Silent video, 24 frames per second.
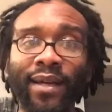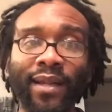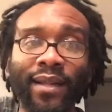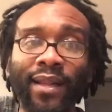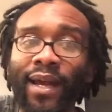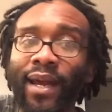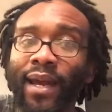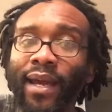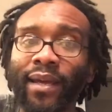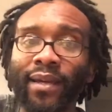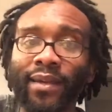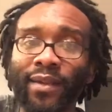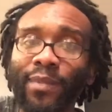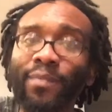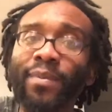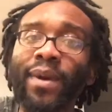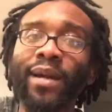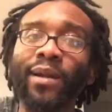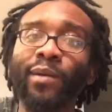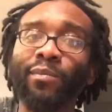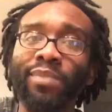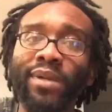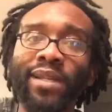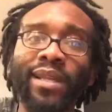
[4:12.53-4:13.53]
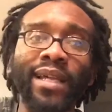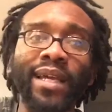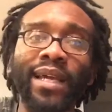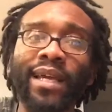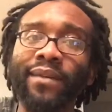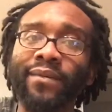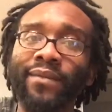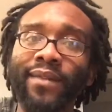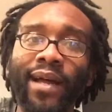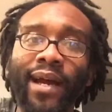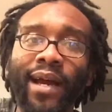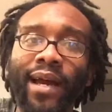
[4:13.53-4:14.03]
Like you better
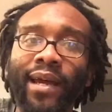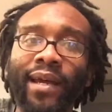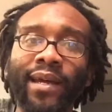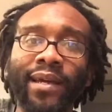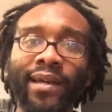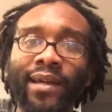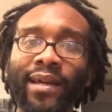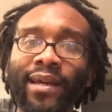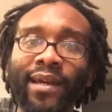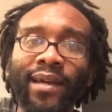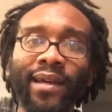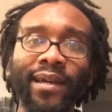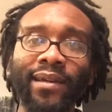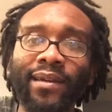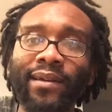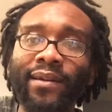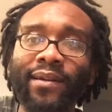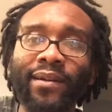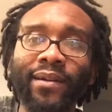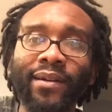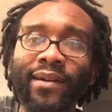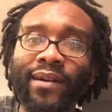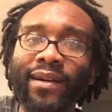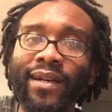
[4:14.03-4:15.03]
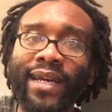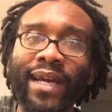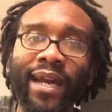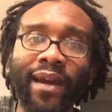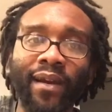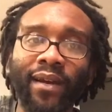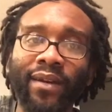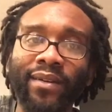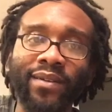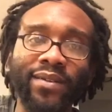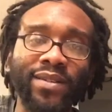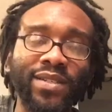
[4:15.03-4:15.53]
believe like your your
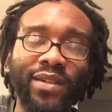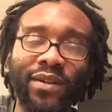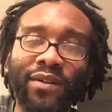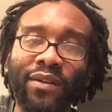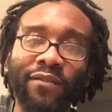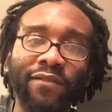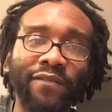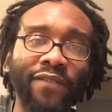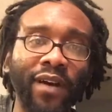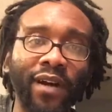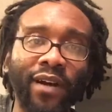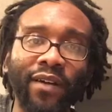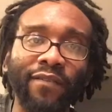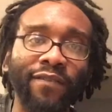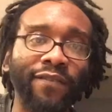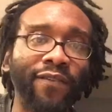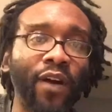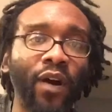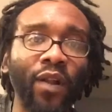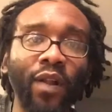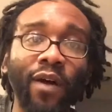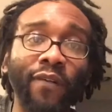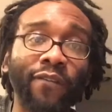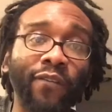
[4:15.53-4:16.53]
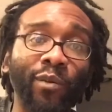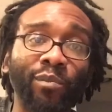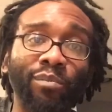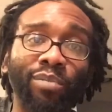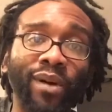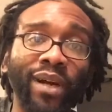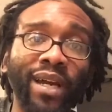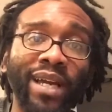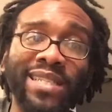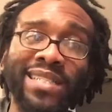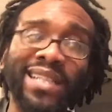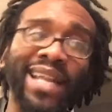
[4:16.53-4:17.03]
character is gonna fucking fall off a
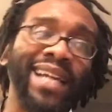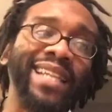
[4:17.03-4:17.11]
bridge.